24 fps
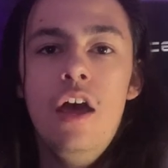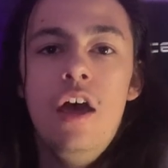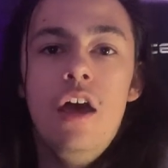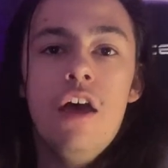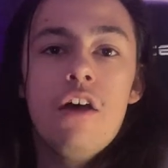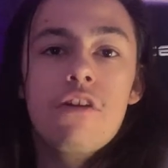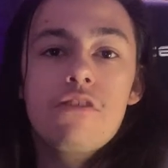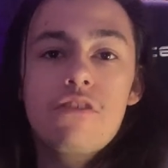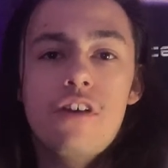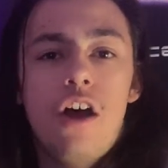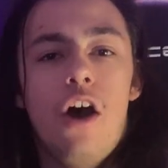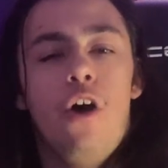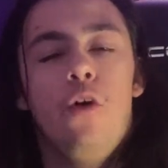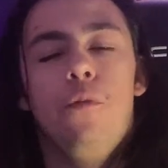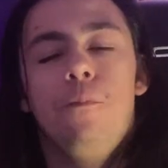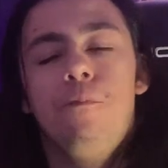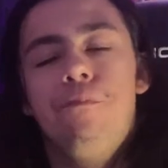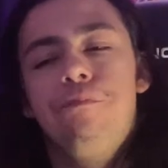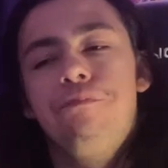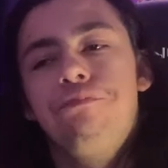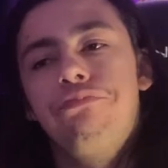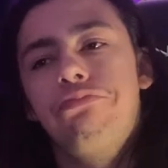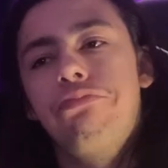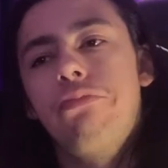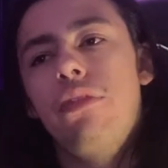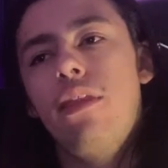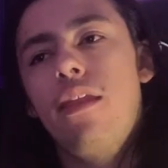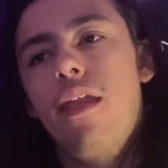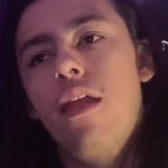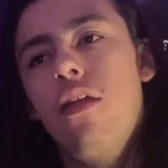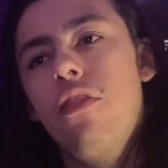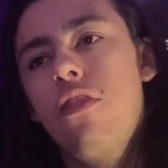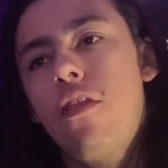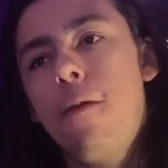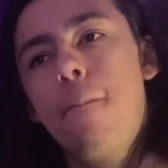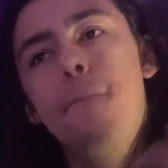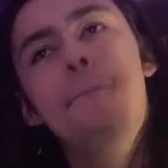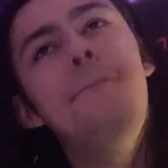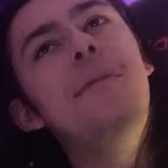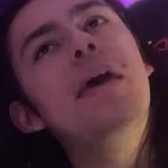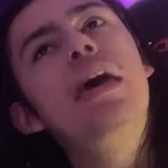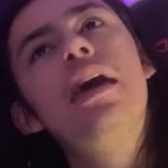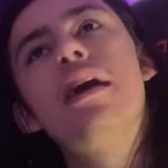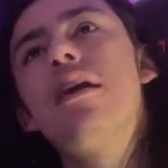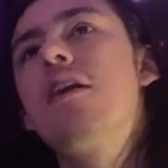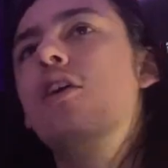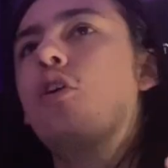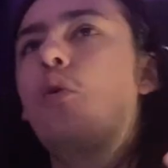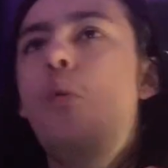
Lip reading: So, the big